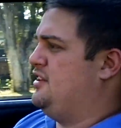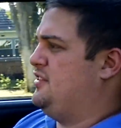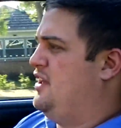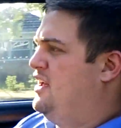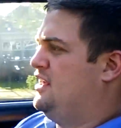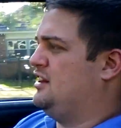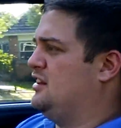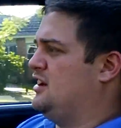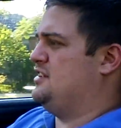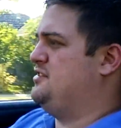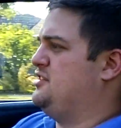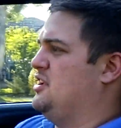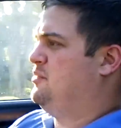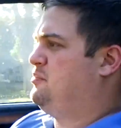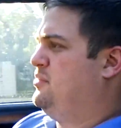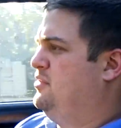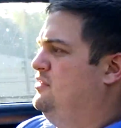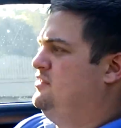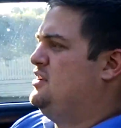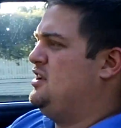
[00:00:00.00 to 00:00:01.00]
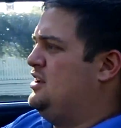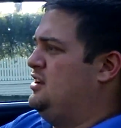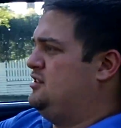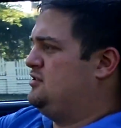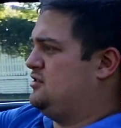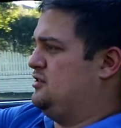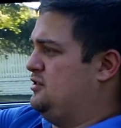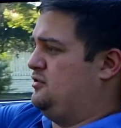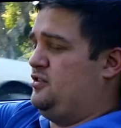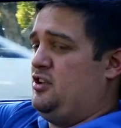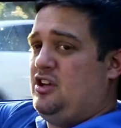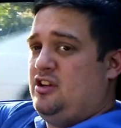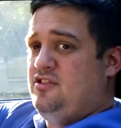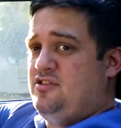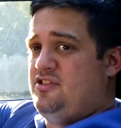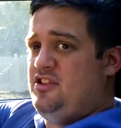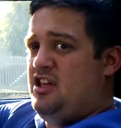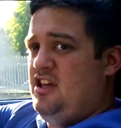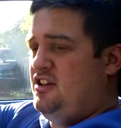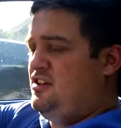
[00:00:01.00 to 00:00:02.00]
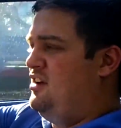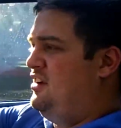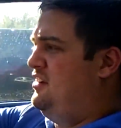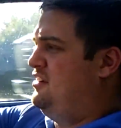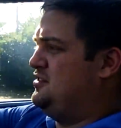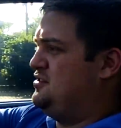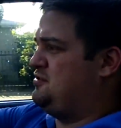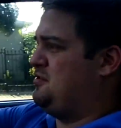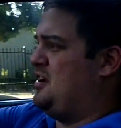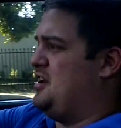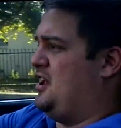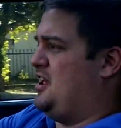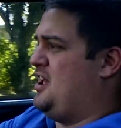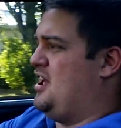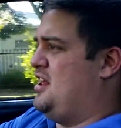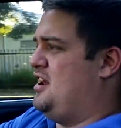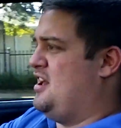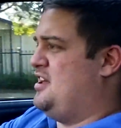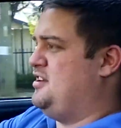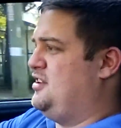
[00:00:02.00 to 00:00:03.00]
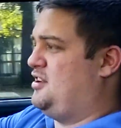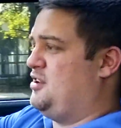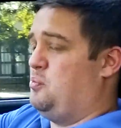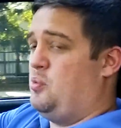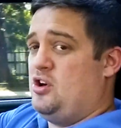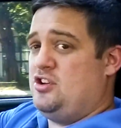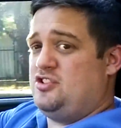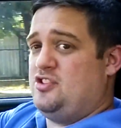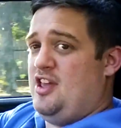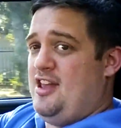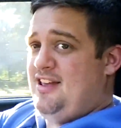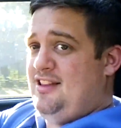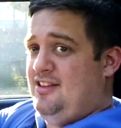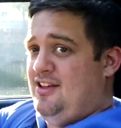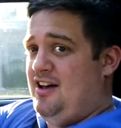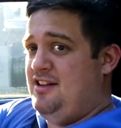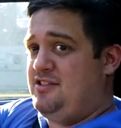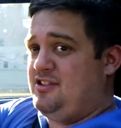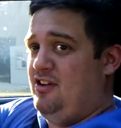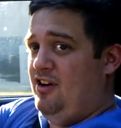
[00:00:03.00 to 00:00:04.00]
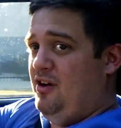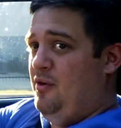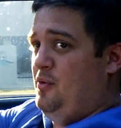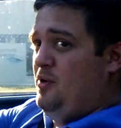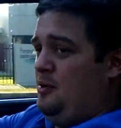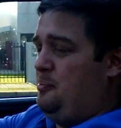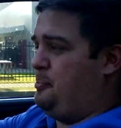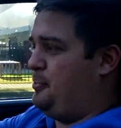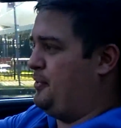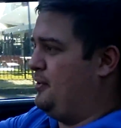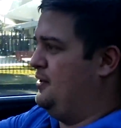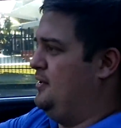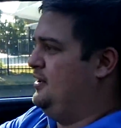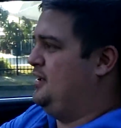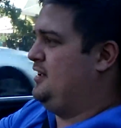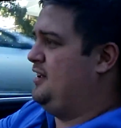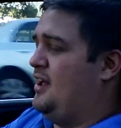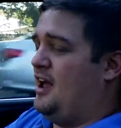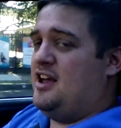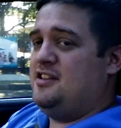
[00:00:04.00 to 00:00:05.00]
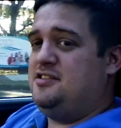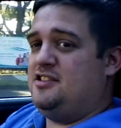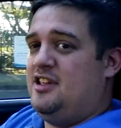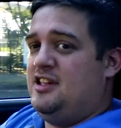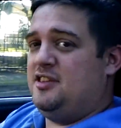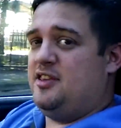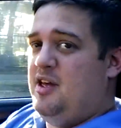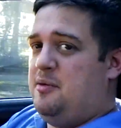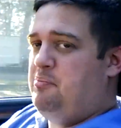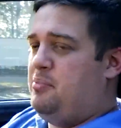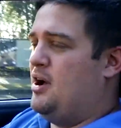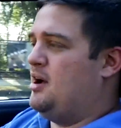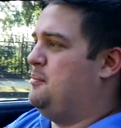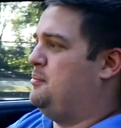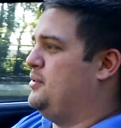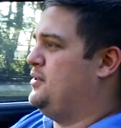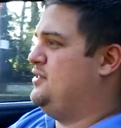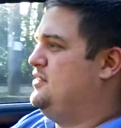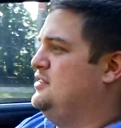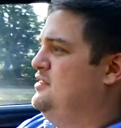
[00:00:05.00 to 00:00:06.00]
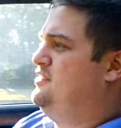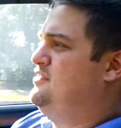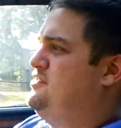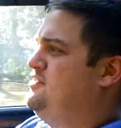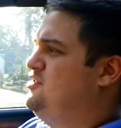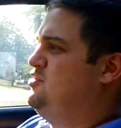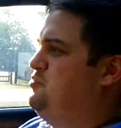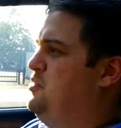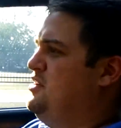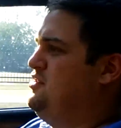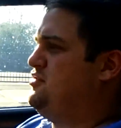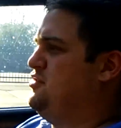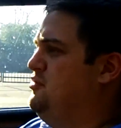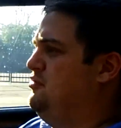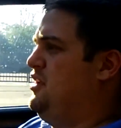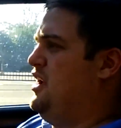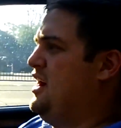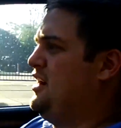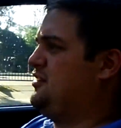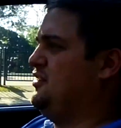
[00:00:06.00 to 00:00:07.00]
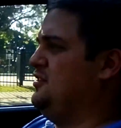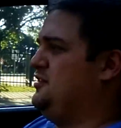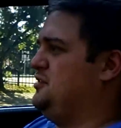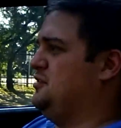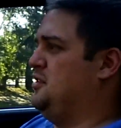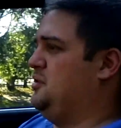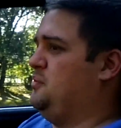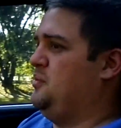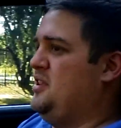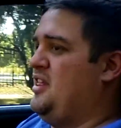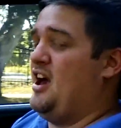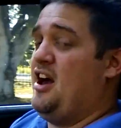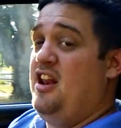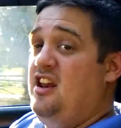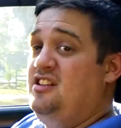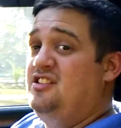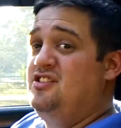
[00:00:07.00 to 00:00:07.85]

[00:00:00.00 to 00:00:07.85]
I had the headlights up, sort of you could steer straight ahead and you could watch the headlights going whoop, as you hit that bump, and the suspension reacted to it without